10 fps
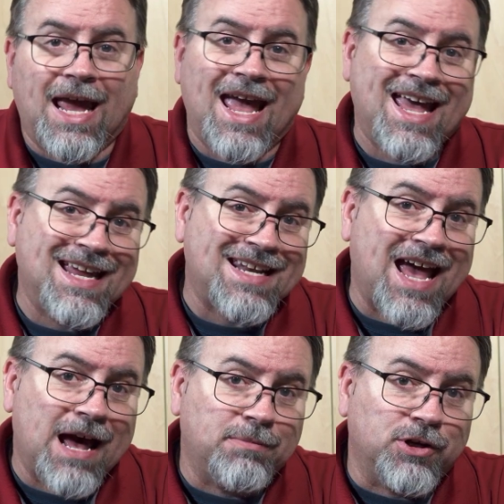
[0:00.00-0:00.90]
and
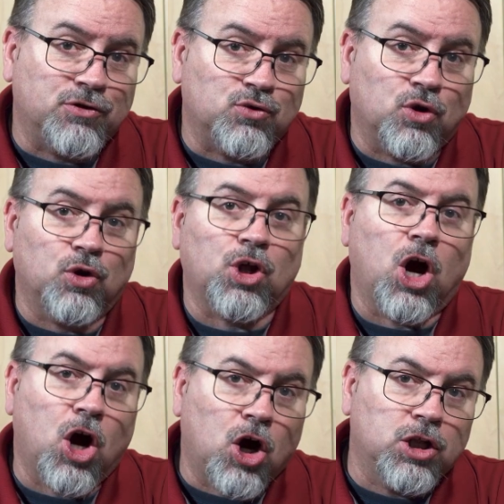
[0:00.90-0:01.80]
app control
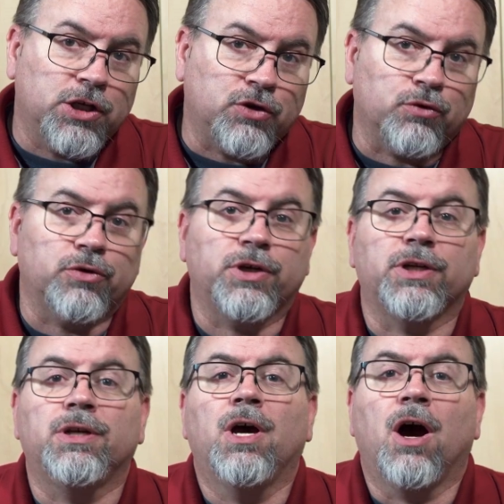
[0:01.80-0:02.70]
all
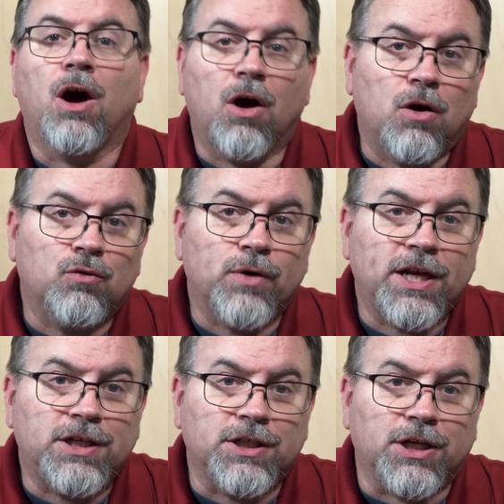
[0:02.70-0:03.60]
included, all
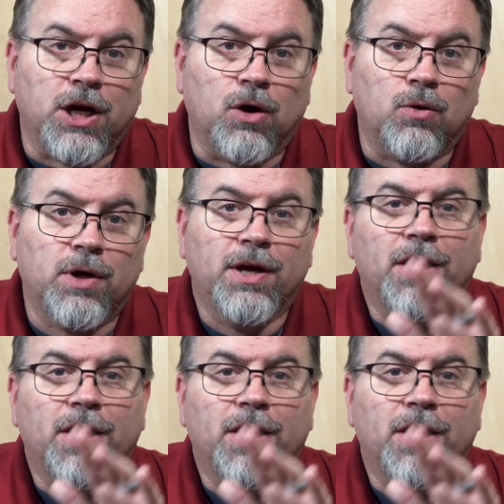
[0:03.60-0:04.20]
ready to go.